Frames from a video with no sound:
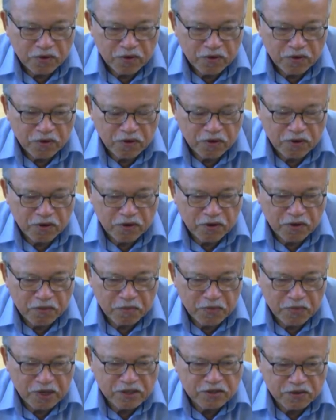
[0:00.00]
uh,
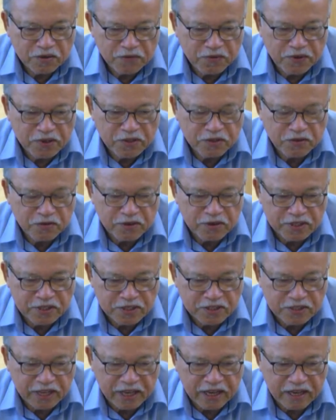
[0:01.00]
my service to
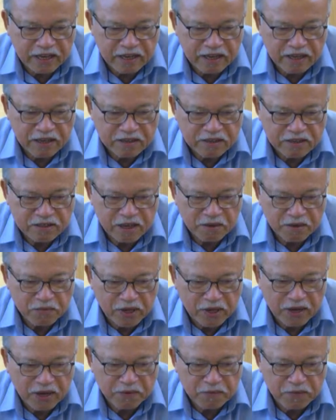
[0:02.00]
ISTAC
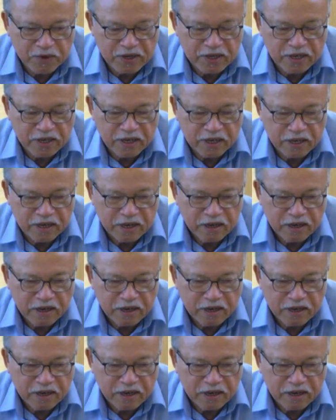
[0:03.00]
sometime in